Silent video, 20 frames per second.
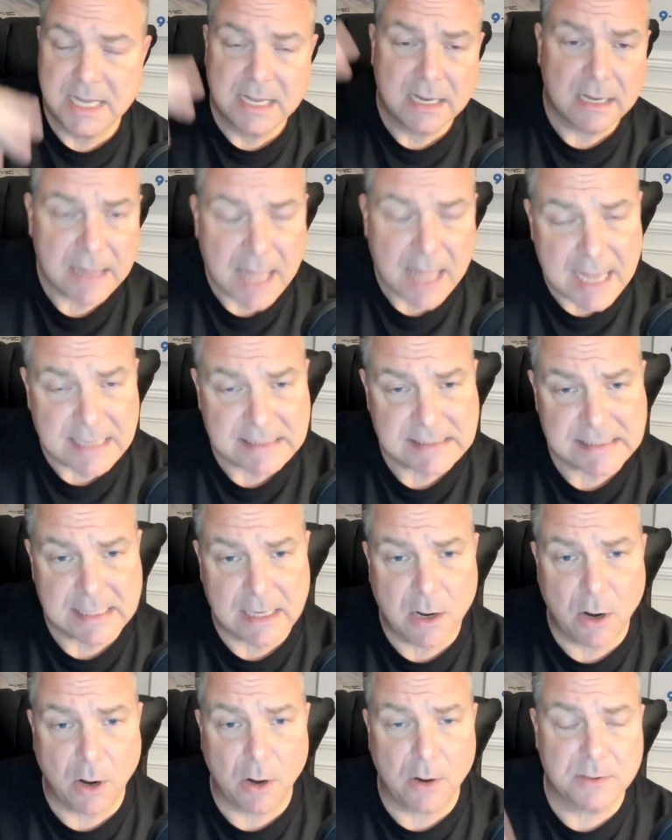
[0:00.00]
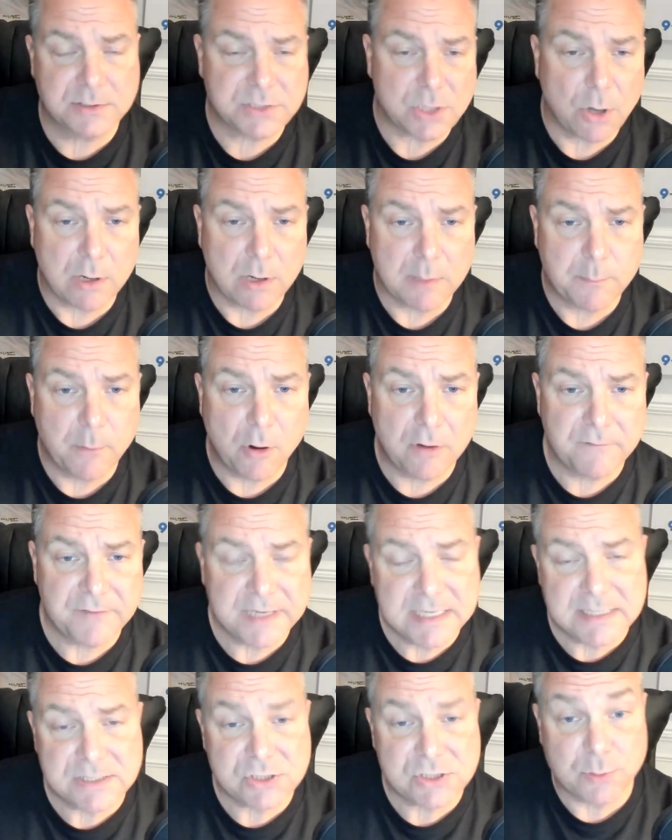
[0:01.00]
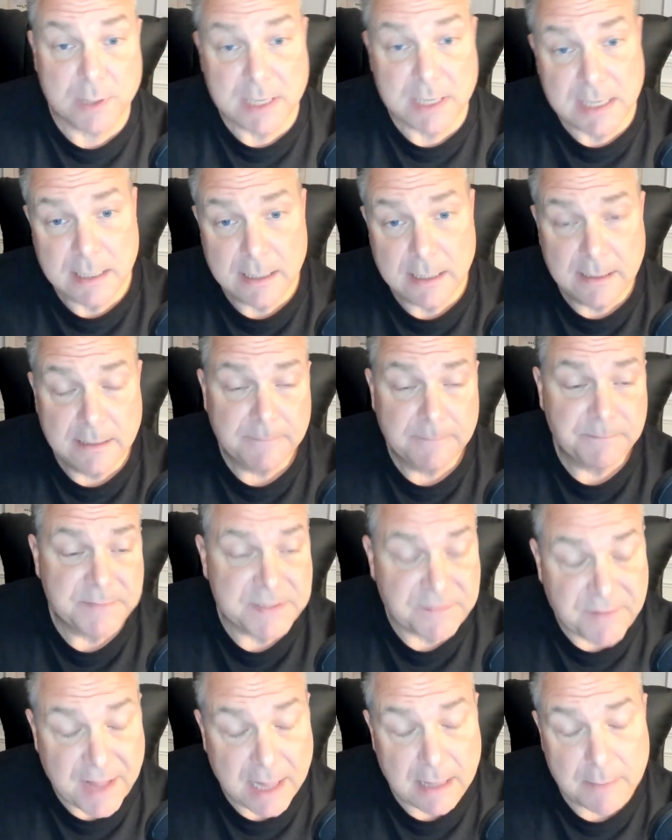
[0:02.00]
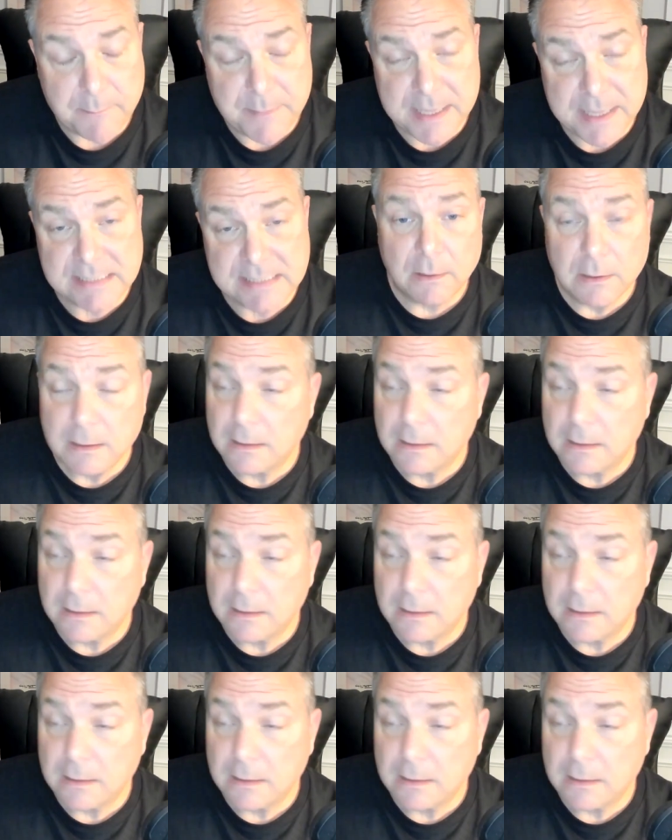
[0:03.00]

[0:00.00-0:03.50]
classic cars, automotive industry, development,